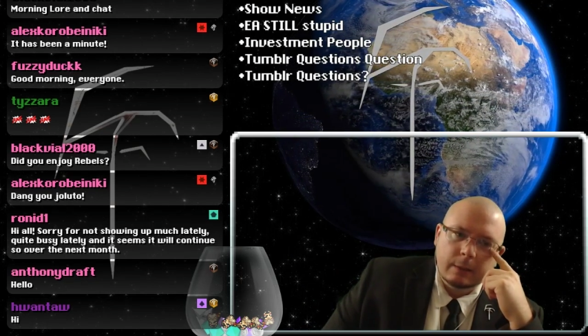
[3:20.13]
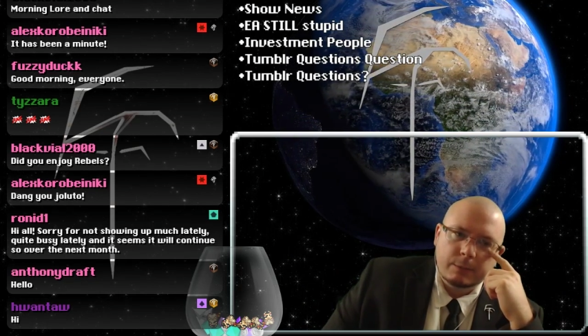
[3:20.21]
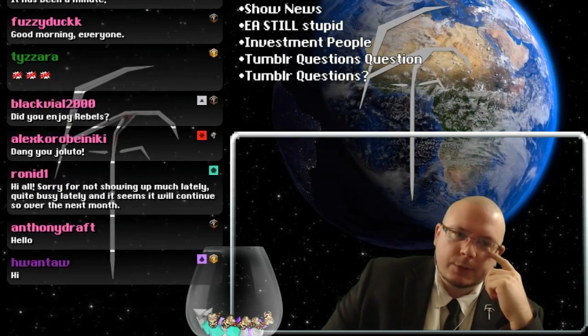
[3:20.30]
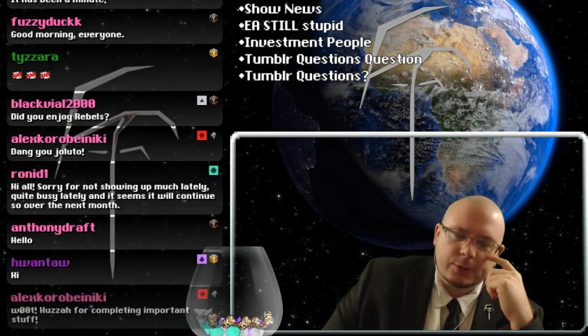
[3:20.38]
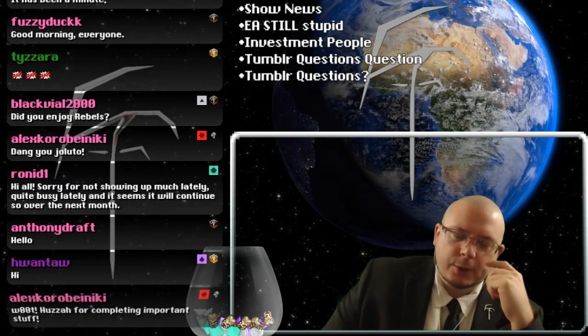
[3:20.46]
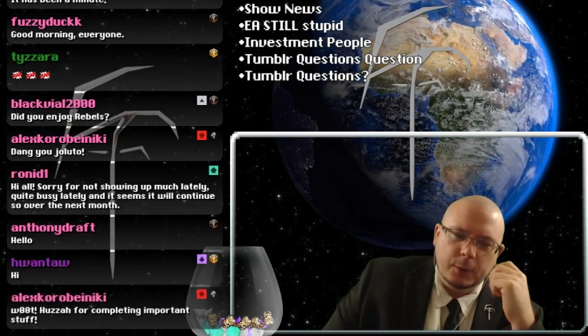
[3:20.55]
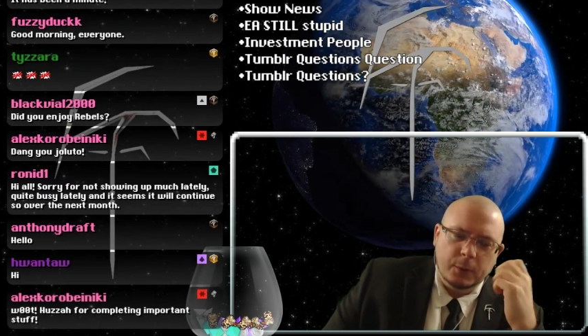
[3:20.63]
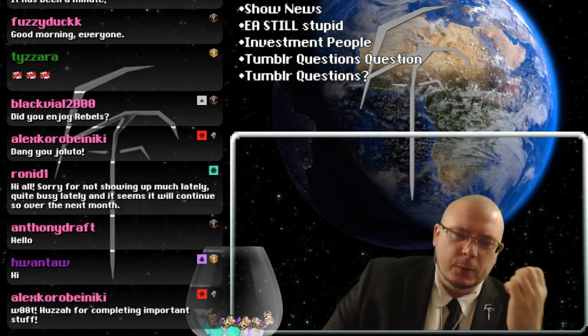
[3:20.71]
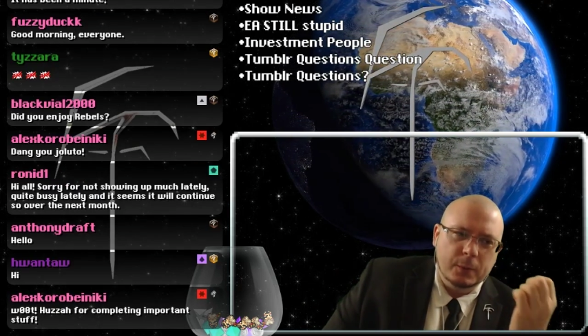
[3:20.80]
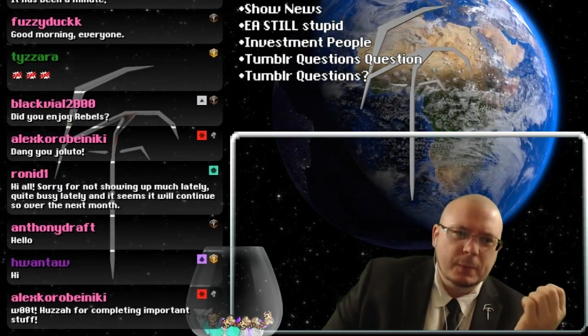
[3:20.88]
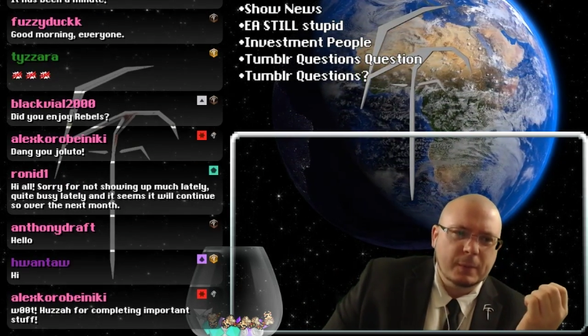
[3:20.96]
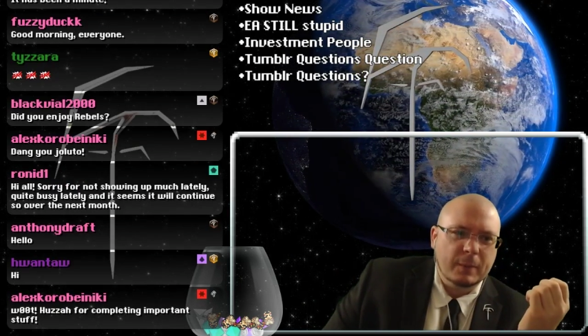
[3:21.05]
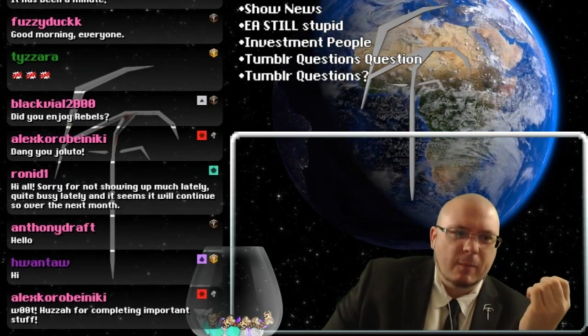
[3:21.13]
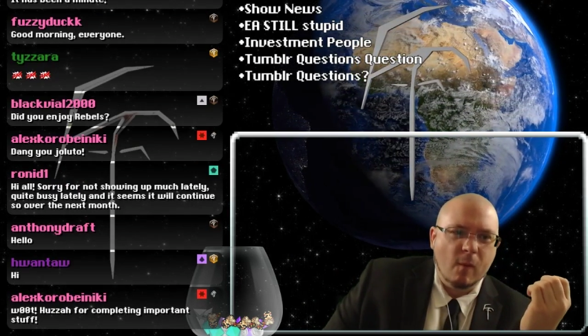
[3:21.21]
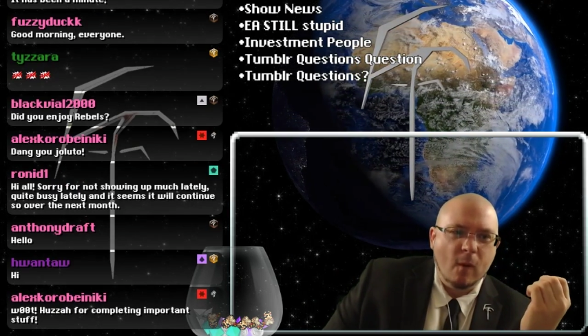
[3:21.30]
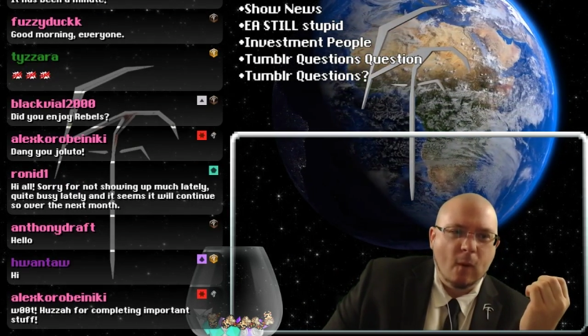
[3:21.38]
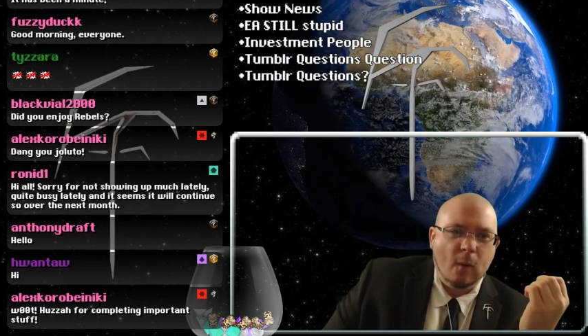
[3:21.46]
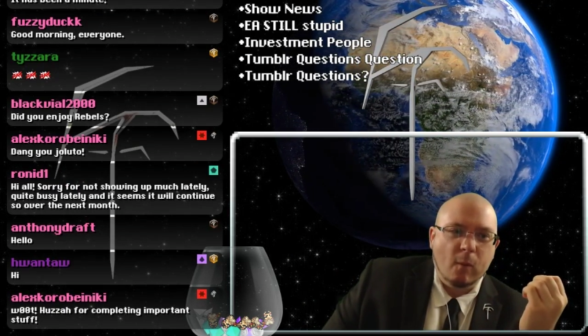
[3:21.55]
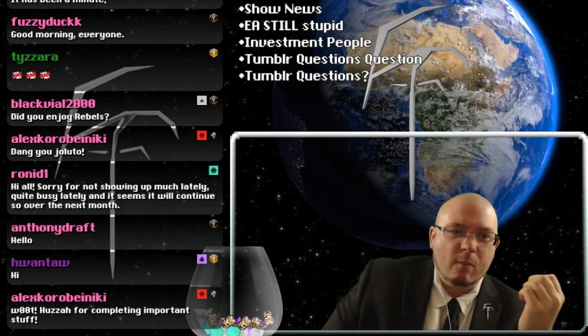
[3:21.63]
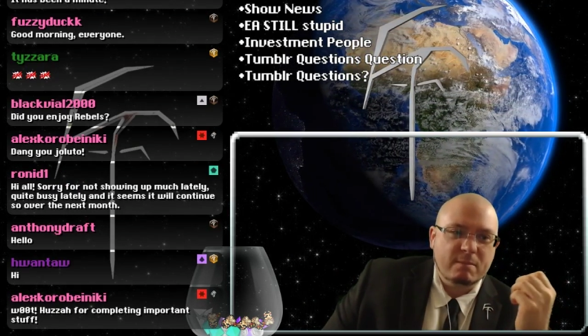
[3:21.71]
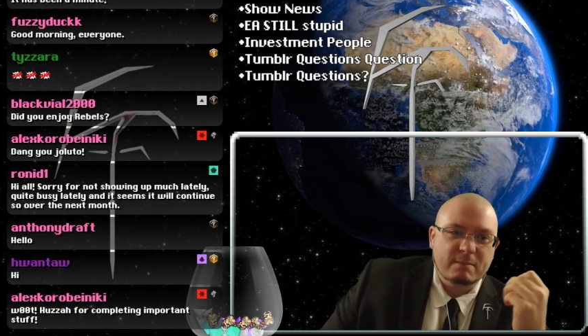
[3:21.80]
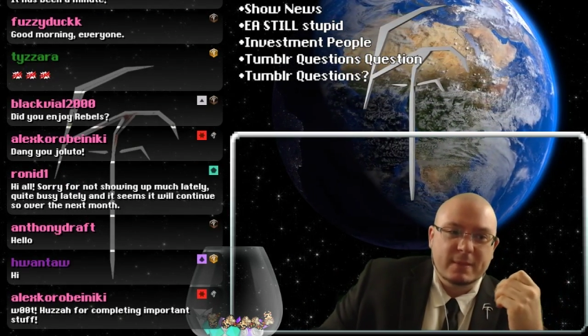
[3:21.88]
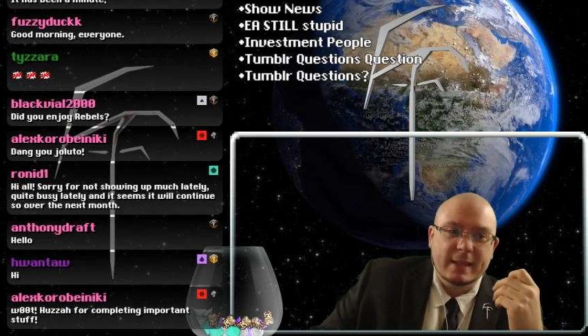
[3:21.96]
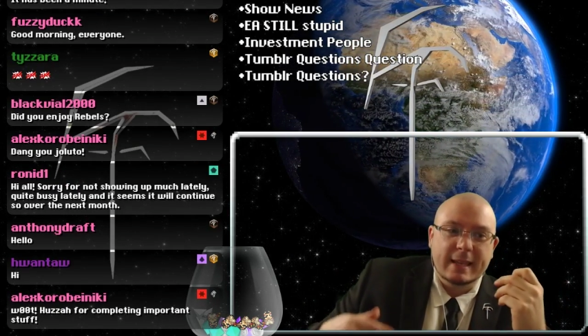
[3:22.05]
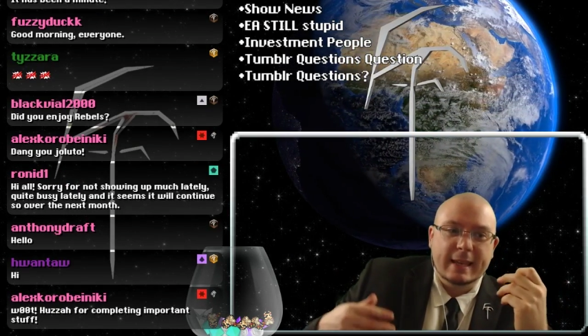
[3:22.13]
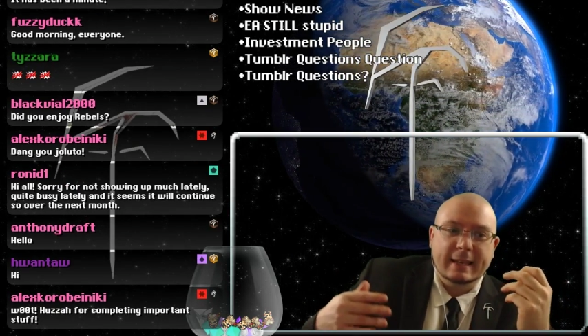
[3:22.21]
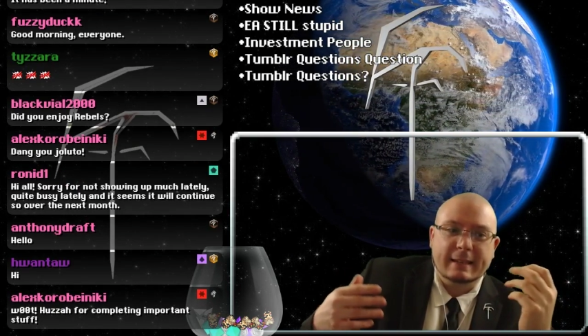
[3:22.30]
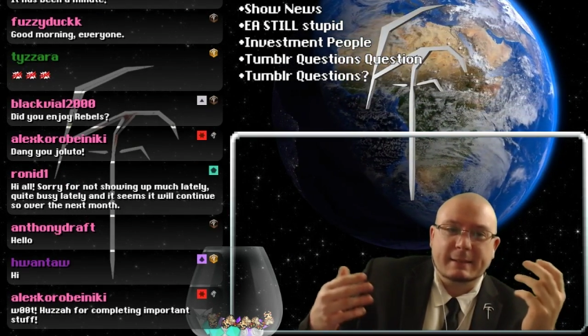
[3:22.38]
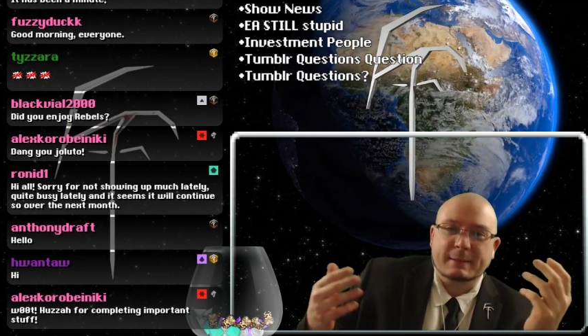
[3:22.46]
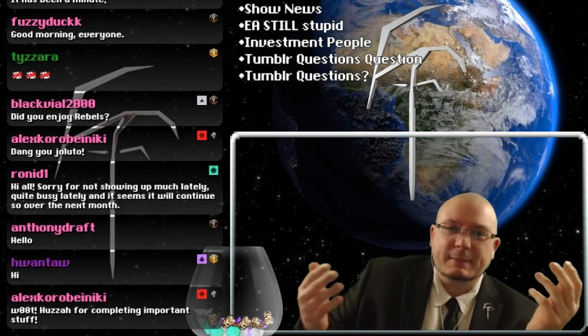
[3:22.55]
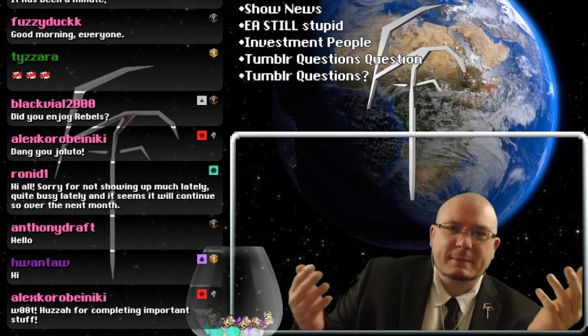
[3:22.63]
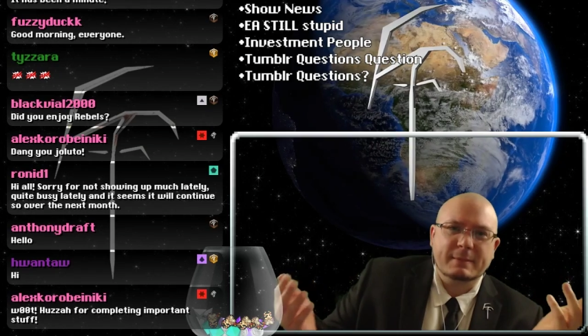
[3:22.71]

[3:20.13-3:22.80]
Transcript: So it's